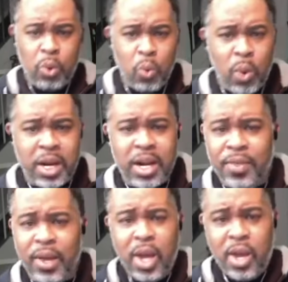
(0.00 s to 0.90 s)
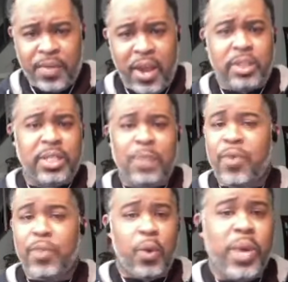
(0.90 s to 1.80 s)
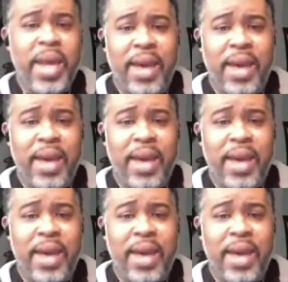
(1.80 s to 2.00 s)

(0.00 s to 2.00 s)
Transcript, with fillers: one another. There are some folk that we have